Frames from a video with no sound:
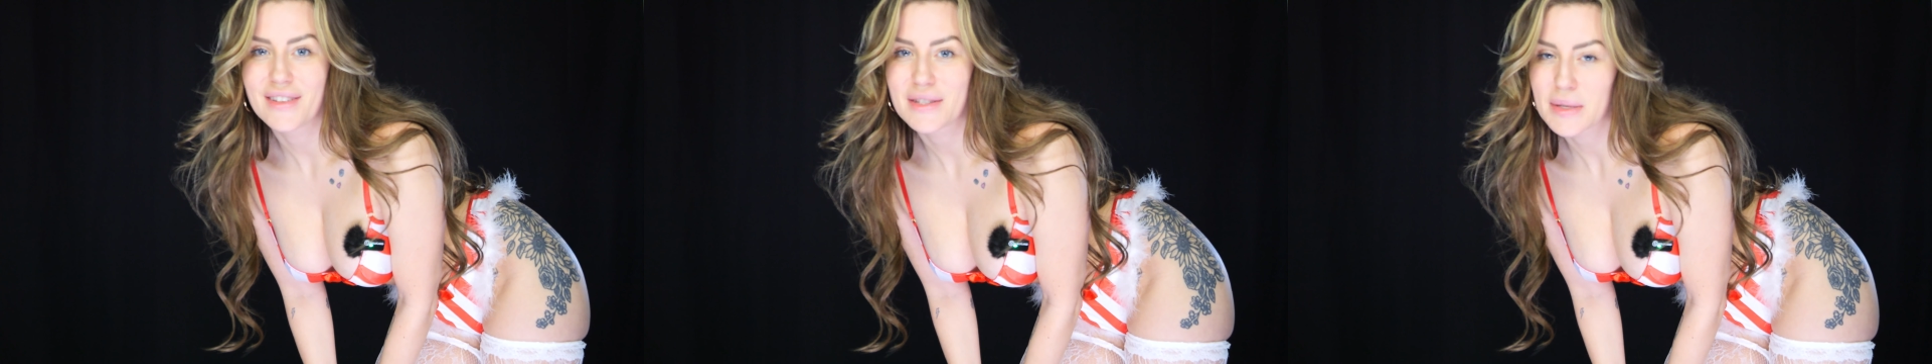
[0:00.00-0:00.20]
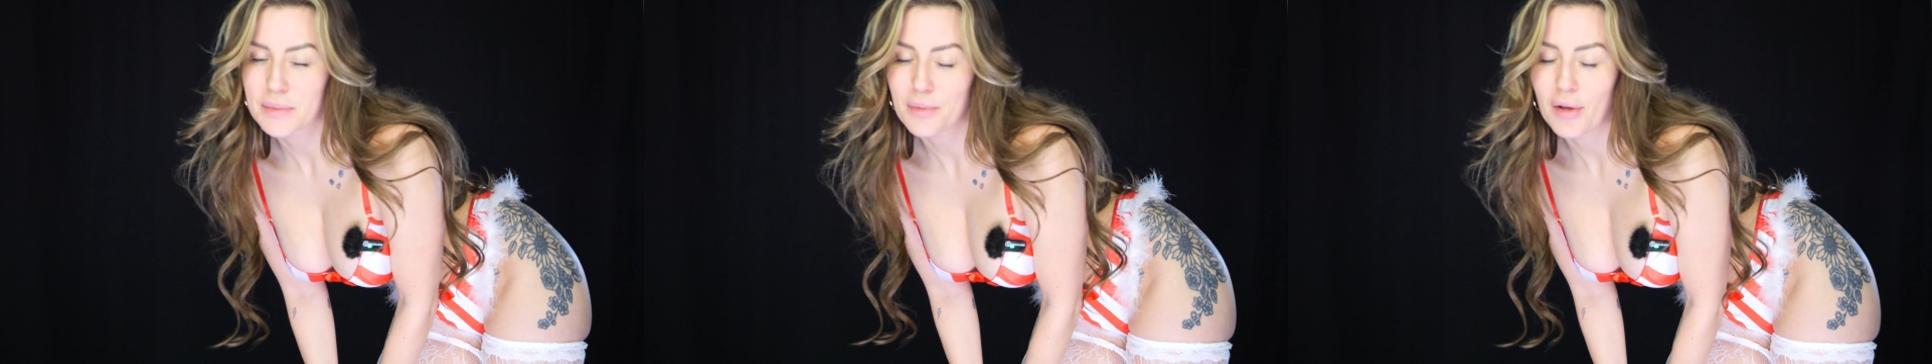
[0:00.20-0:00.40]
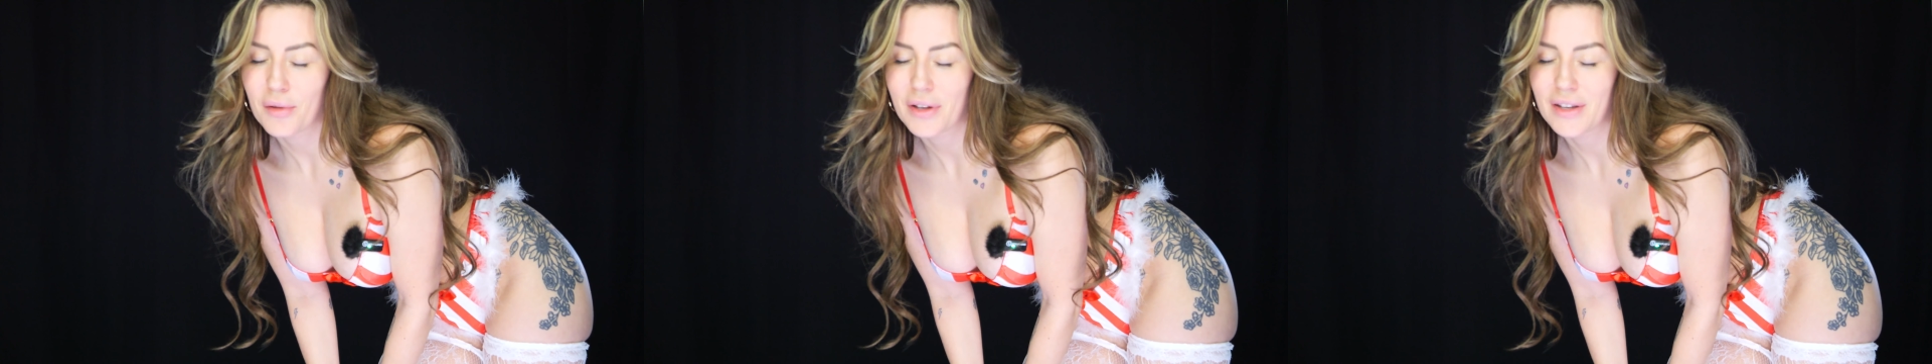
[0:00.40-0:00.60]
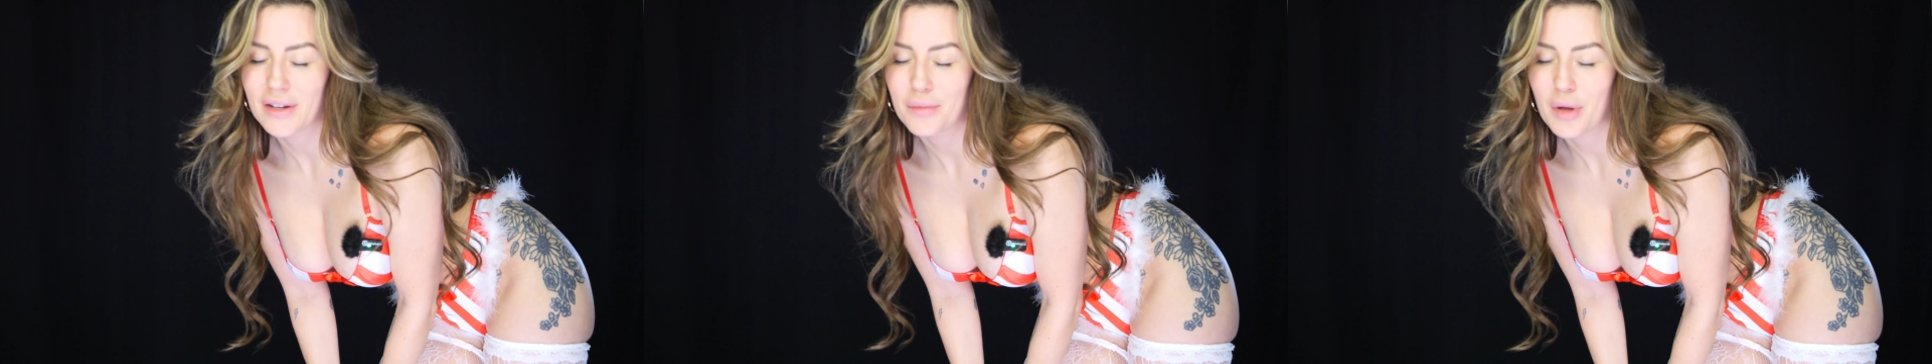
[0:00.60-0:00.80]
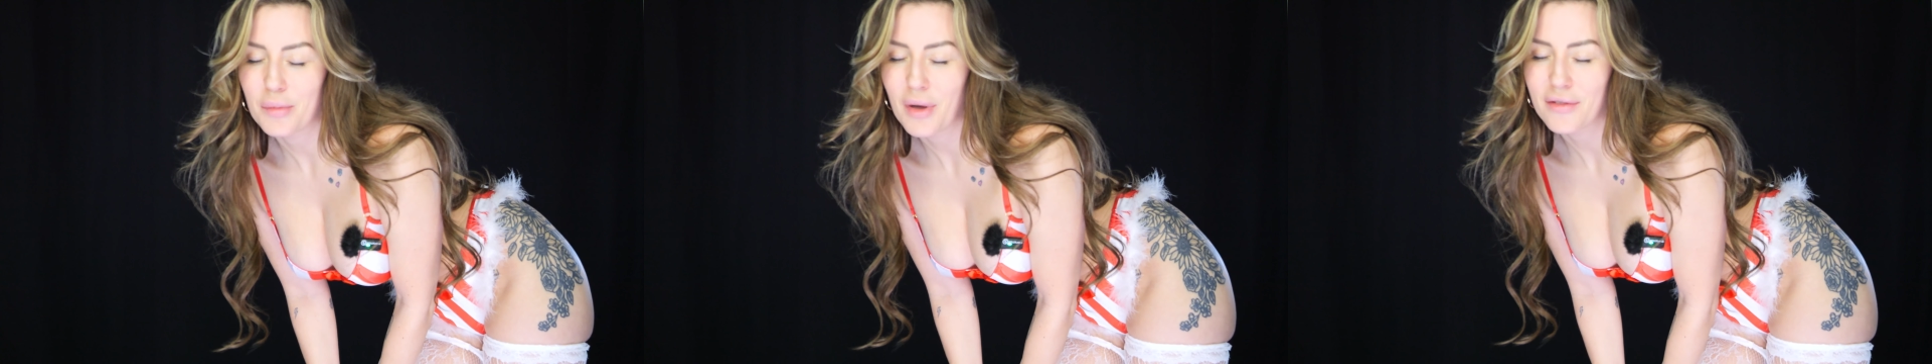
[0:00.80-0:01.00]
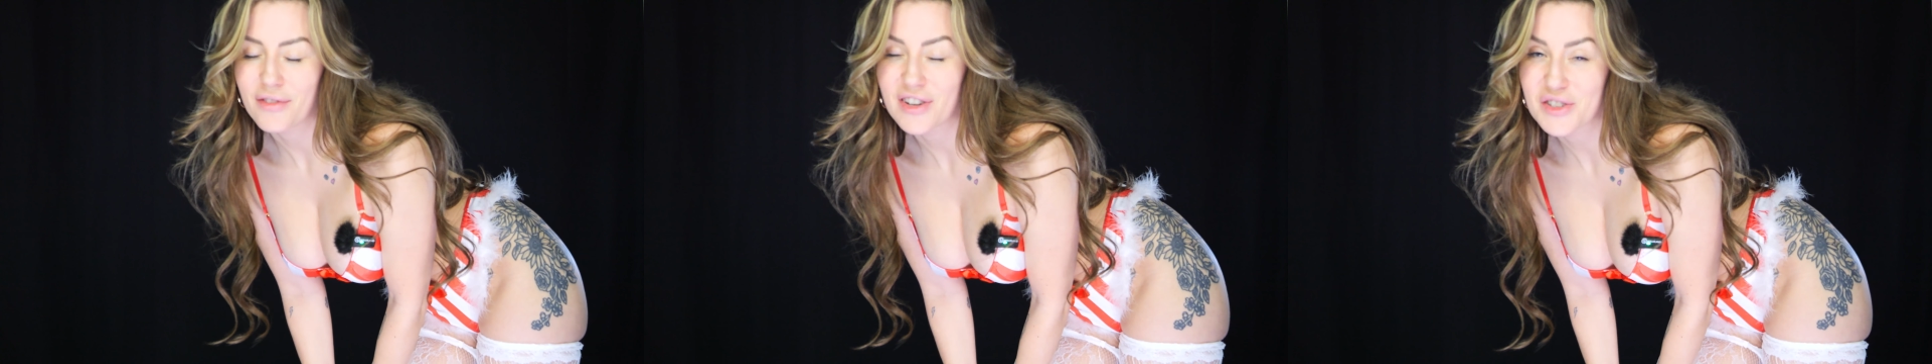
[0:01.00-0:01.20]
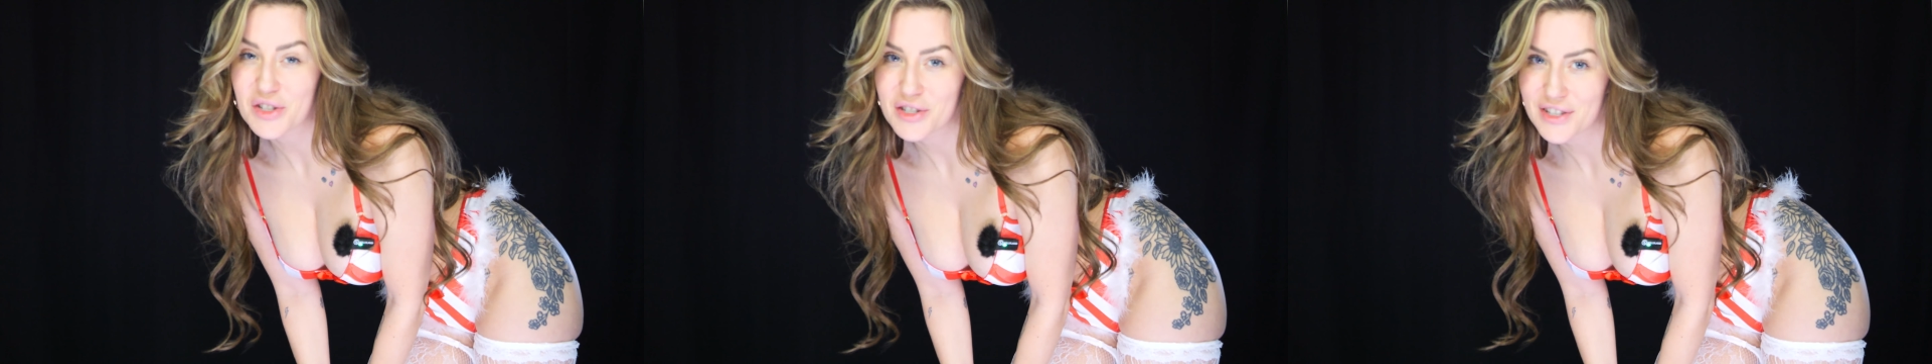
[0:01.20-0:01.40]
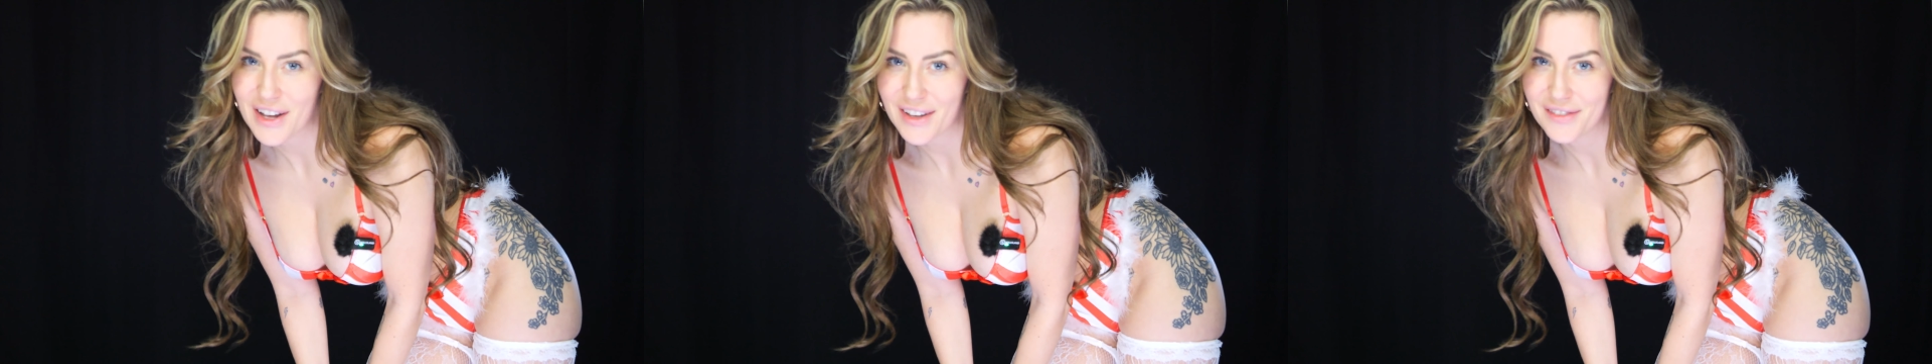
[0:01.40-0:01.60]
This is probably gonna be my first
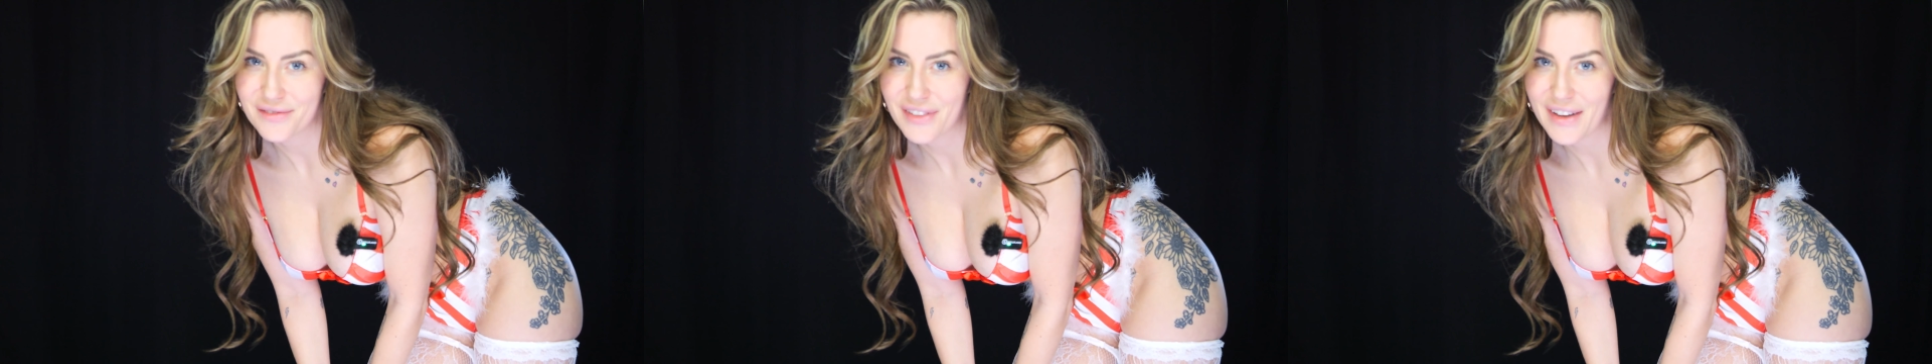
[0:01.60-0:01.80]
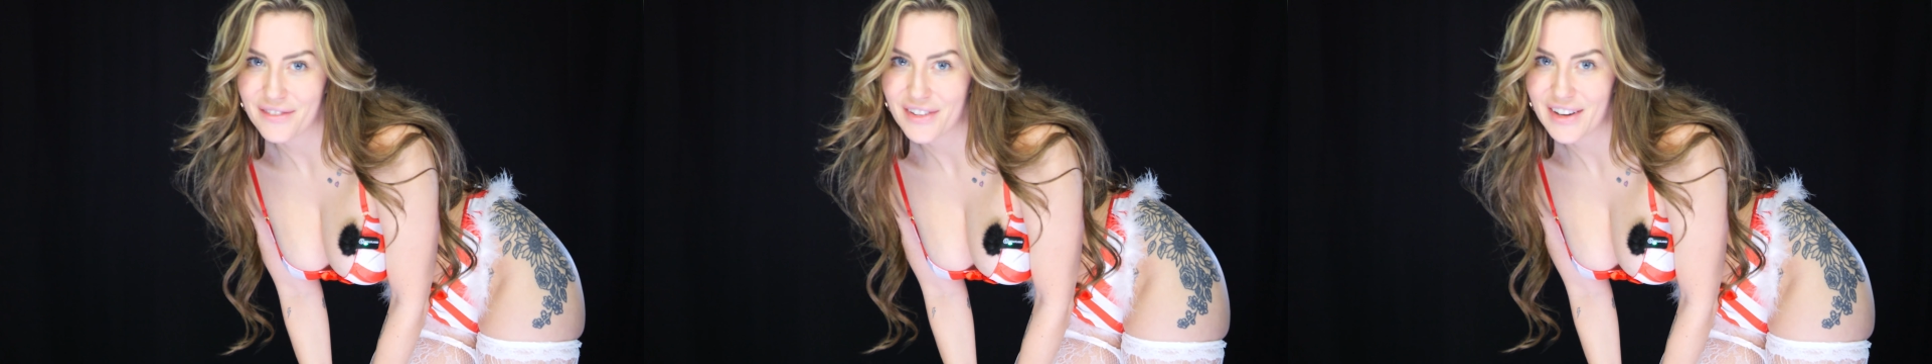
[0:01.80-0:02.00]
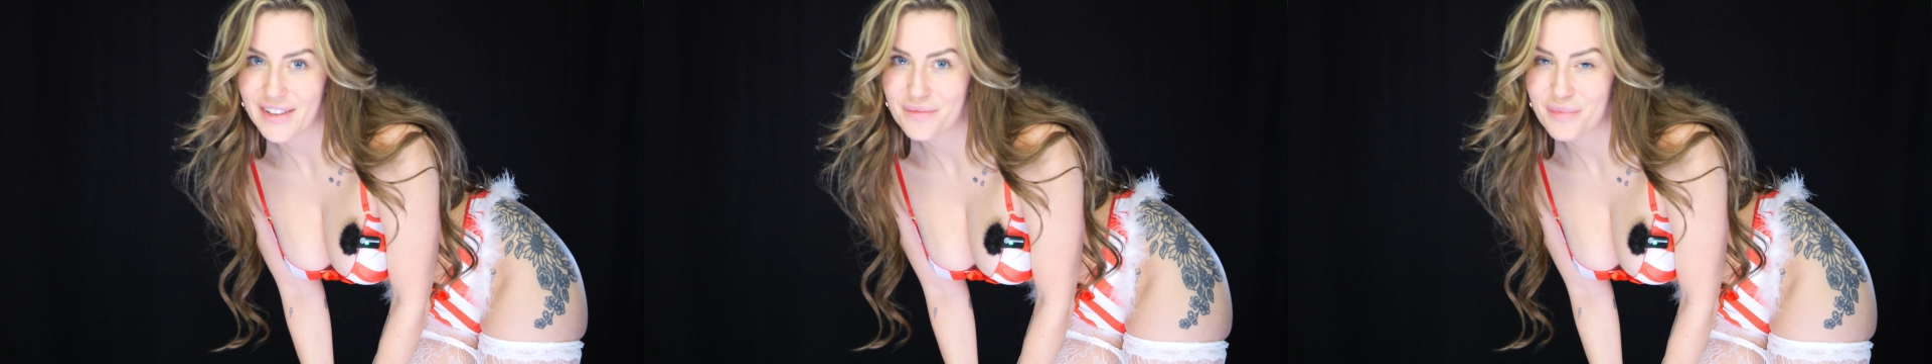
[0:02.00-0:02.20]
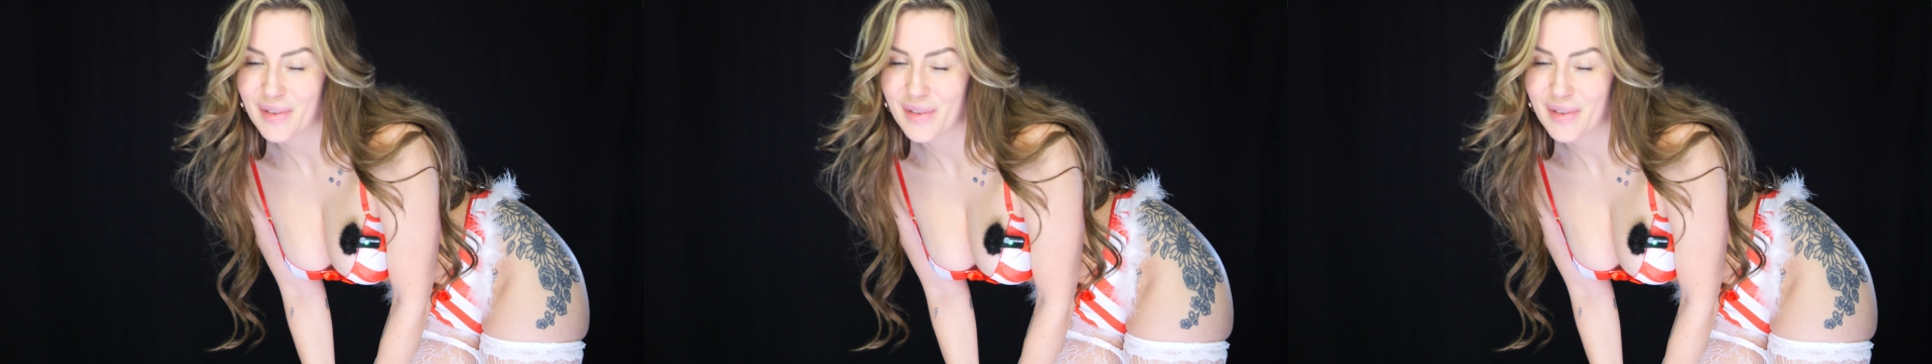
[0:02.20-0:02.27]
or second favorite,